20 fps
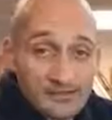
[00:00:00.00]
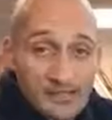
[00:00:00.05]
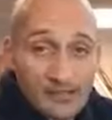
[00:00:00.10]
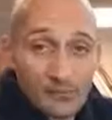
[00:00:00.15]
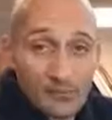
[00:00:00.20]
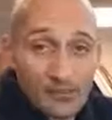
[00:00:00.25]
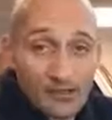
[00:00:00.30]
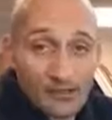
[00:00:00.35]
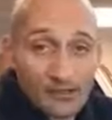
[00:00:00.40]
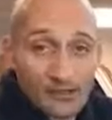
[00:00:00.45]

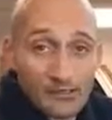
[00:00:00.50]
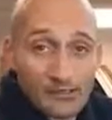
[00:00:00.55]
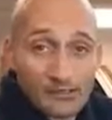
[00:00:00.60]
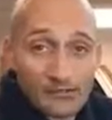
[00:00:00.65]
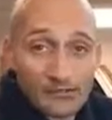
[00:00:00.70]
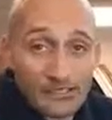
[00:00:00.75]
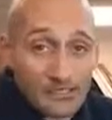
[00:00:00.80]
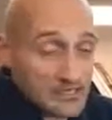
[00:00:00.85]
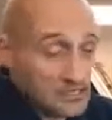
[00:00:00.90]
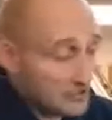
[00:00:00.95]
same way I
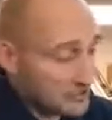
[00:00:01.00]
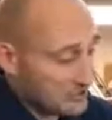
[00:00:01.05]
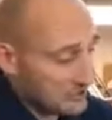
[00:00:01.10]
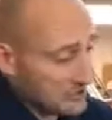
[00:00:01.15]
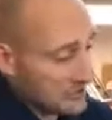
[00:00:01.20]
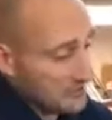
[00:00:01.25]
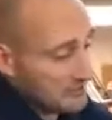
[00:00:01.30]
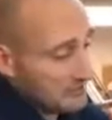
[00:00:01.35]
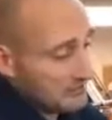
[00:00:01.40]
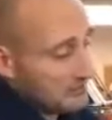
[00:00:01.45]
closed it
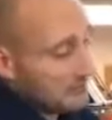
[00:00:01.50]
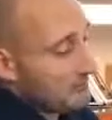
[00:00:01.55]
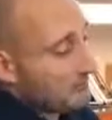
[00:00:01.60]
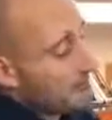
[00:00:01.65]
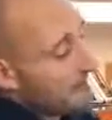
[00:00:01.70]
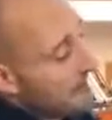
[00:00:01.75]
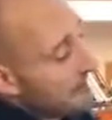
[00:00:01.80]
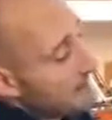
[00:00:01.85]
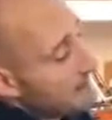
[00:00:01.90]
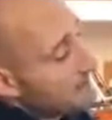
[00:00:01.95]
initially.
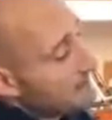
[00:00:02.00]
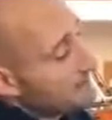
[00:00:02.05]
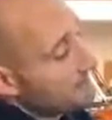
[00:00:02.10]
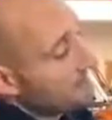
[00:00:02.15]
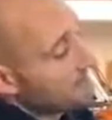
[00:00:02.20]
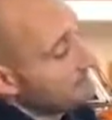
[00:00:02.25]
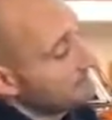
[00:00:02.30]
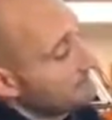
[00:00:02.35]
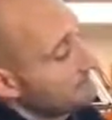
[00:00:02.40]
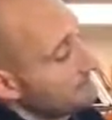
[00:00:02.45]
Back up,
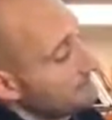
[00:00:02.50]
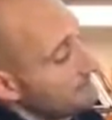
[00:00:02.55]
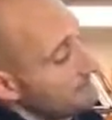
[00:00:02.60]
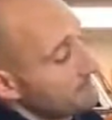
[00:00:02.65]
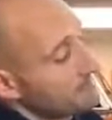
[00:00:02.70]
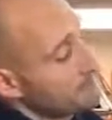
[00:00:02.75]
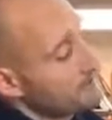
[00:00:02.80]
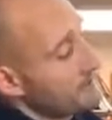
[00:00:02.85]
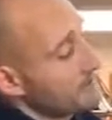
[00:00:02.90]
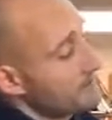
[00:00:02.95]

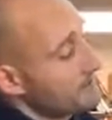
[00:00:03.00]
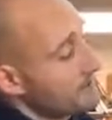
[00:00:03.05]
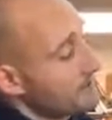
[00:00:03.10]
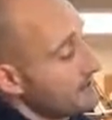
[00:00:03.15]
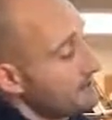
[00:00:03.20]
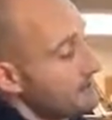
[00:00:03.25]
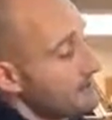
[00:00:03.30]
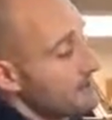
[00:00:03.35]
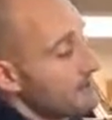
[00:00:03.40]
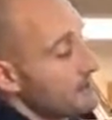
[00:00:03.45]
sides
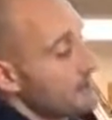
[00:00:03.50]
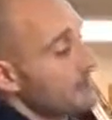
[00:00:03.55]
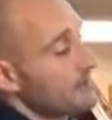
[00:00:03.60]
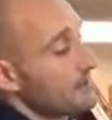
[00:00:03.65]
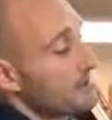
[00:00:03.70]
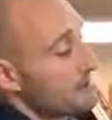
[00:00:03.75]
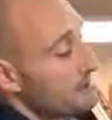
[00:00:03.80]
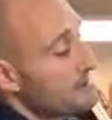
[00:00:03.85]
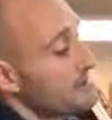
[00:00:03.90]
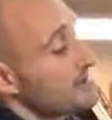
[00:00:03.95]
up.
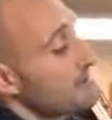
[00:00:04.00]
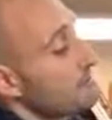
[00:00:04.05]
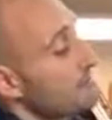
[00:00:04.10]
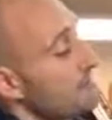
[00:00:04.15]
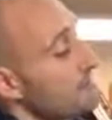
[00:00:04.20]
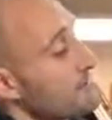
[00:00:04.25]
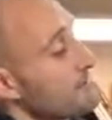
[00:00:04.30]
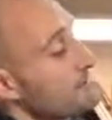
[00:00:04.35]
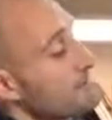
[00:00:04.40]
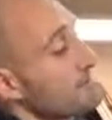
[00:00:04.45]
I say, let's
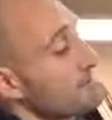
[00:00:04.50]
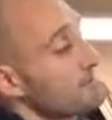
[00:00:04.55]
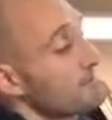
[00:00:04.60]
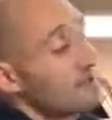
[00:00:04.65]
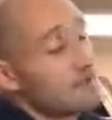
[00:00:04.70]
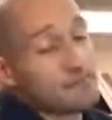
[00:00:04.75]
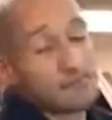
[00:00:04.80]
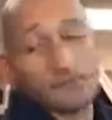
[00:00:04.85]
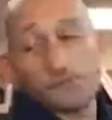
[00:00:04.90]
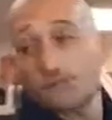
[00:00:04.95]
reverse this.
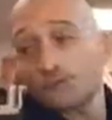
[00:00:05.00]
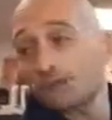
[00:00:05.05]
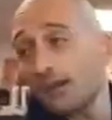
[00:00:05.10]
Madam, you